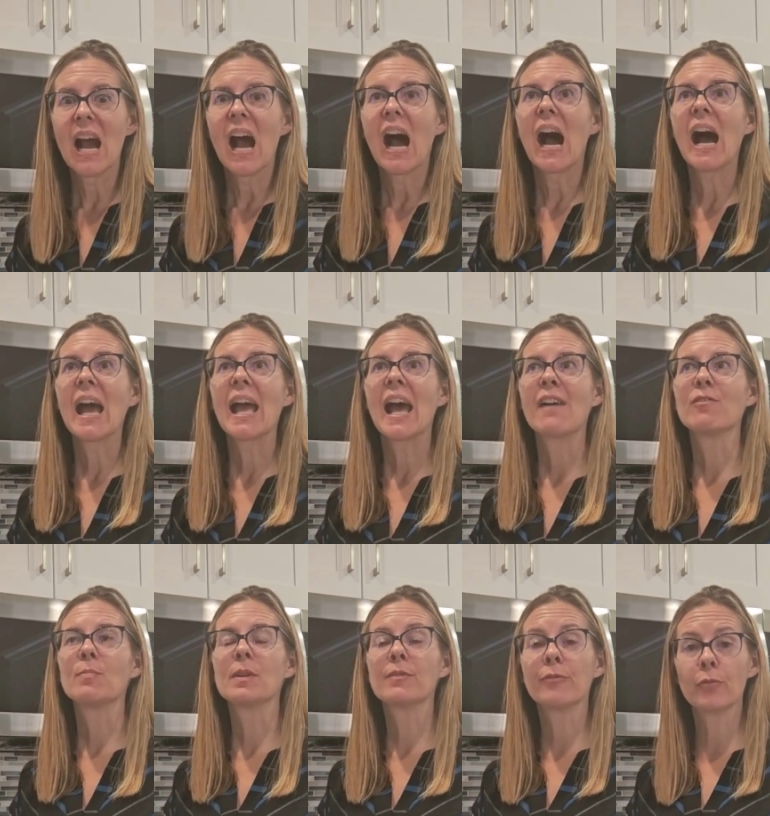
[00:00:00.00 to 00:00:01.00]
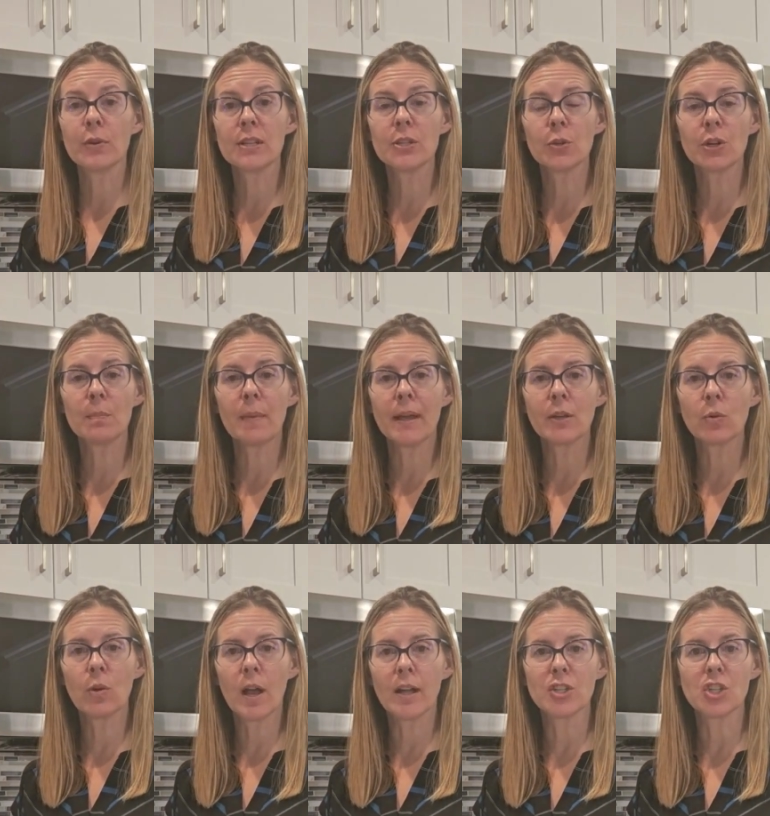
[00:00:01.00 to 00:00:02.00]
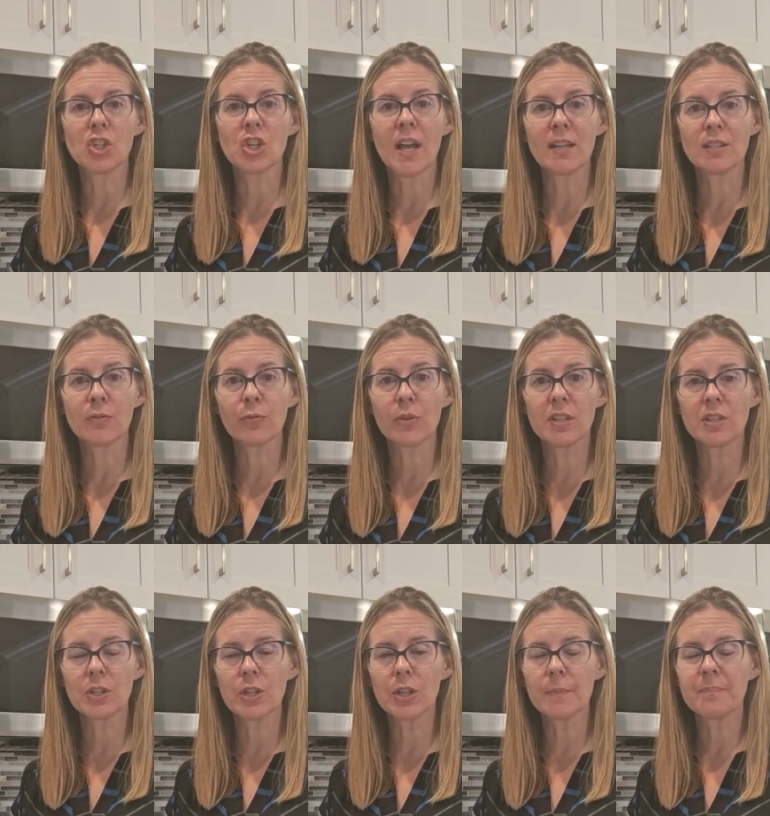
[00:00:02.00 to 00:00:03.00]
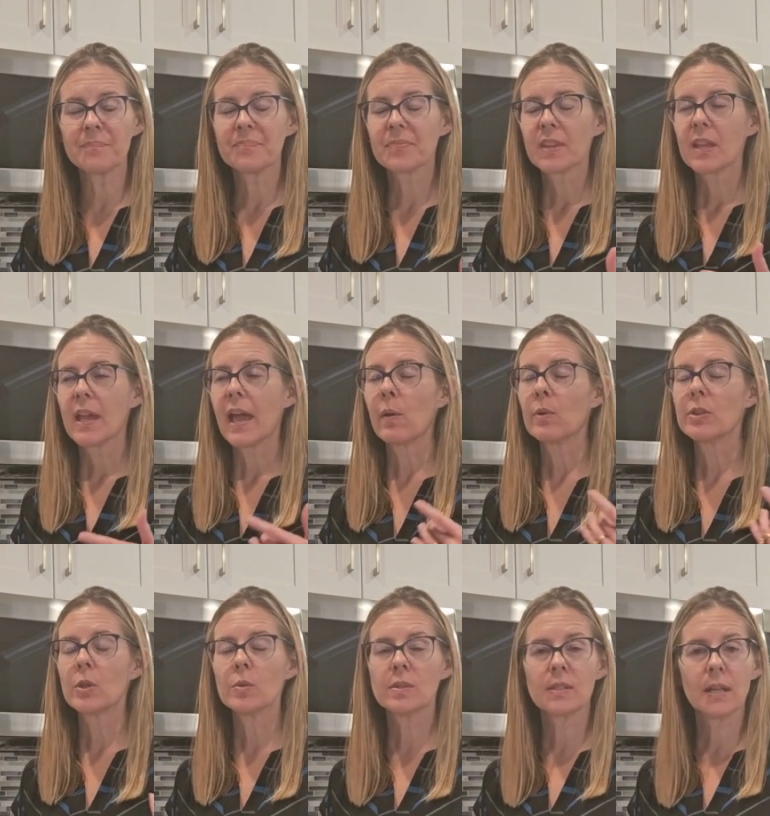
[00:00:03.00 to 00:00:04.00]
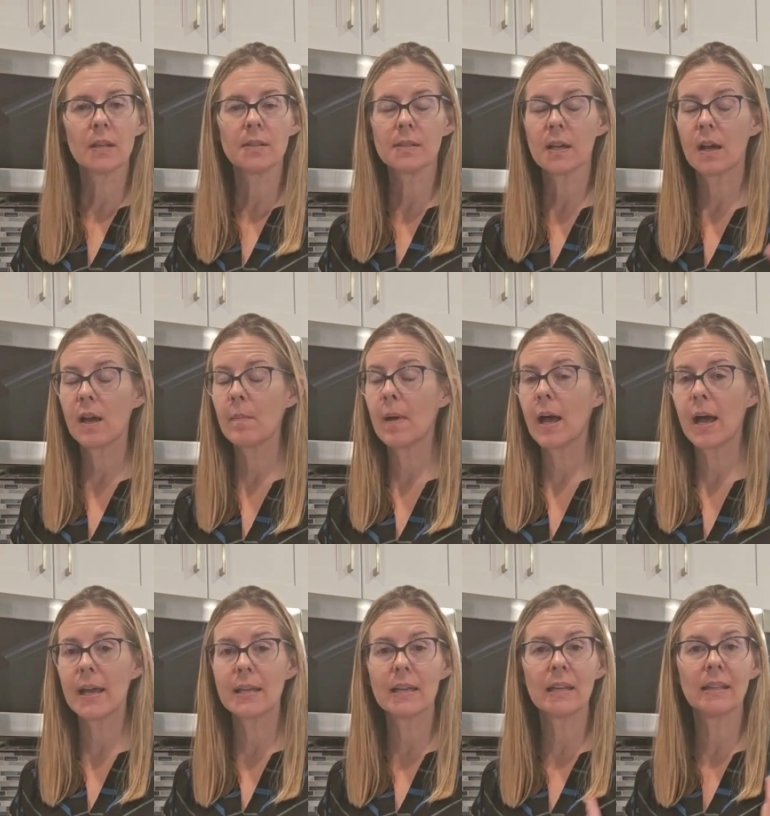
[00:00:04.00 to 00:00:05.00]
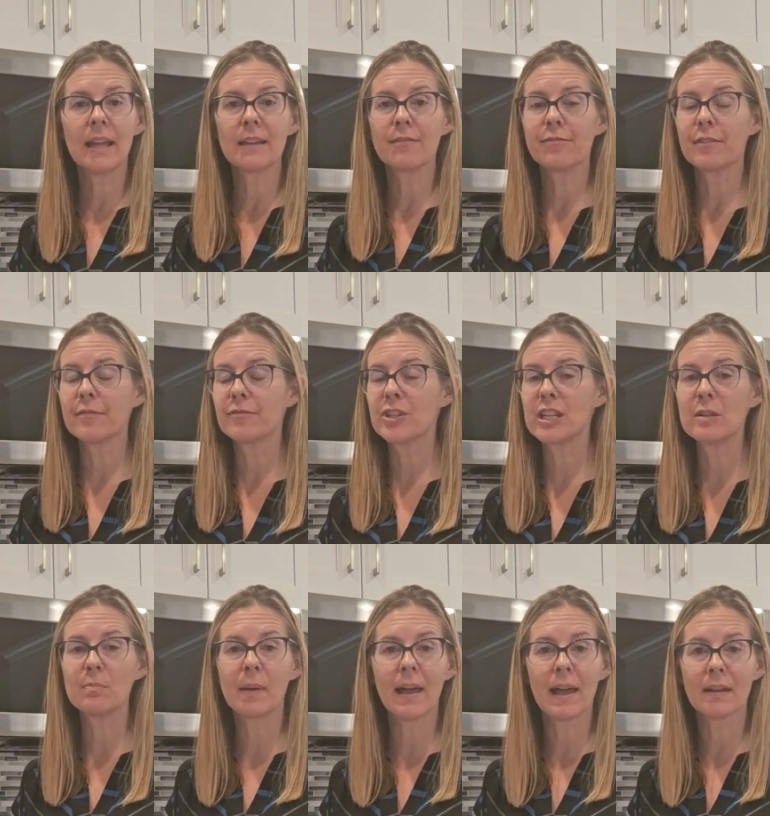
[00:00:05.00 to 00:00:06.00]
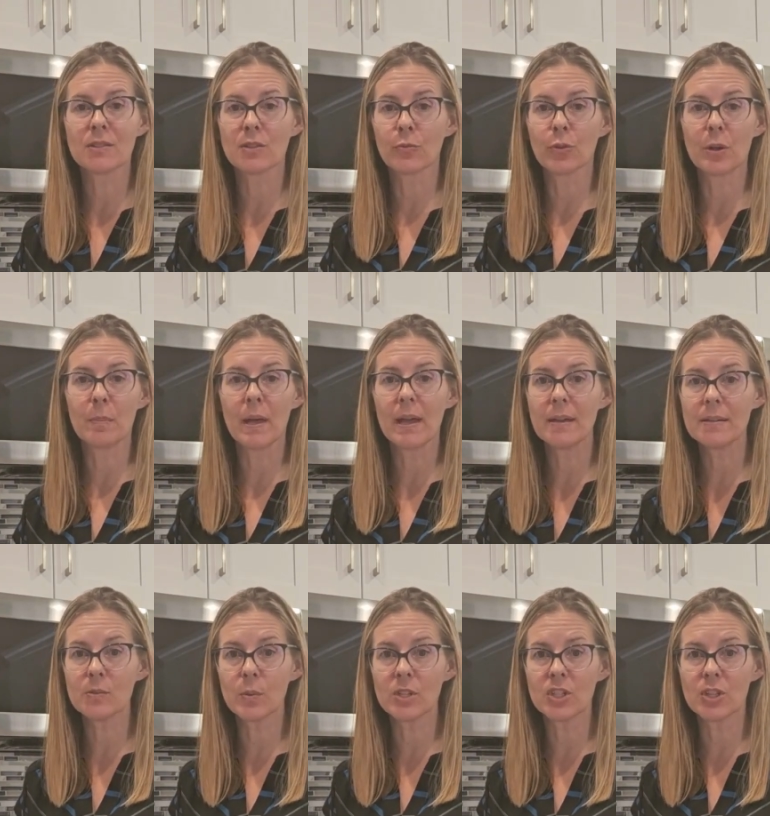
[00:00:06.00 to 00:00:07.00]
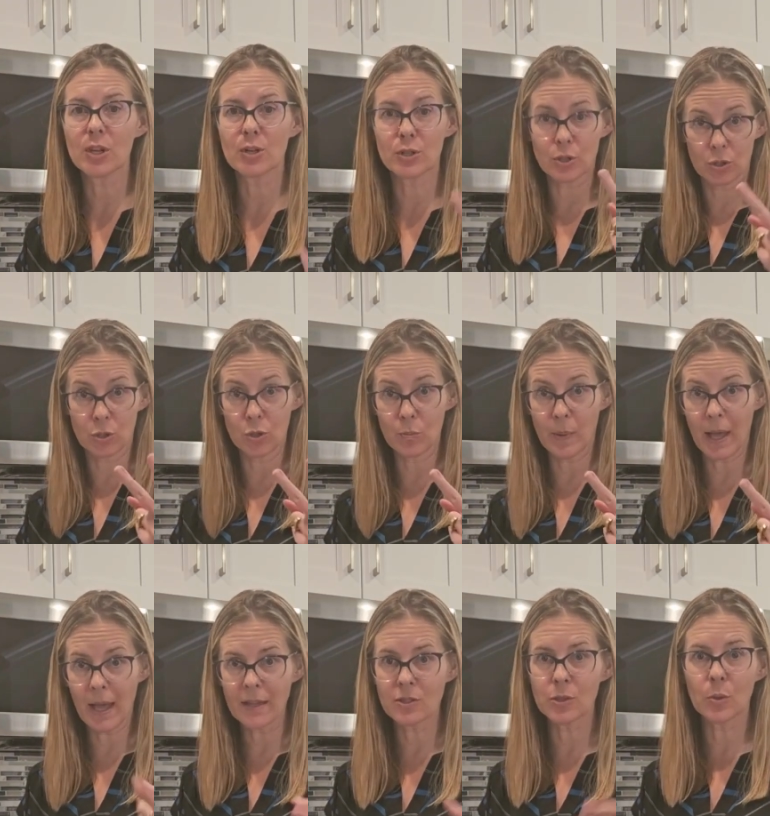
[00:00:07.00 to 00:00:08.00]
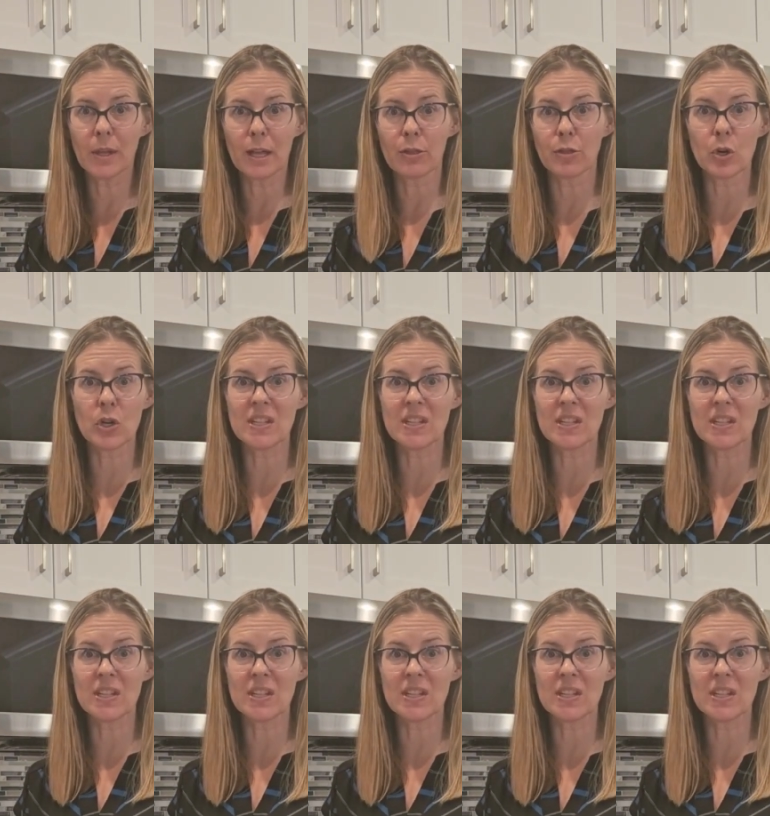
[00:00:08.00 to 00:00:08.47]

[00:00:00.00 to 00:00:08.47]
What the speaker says: I have a big freezer in my garage, a chest freezer. And when those sales come, I get like 15 packs of ribeyes, which they're 2 packs, so like 30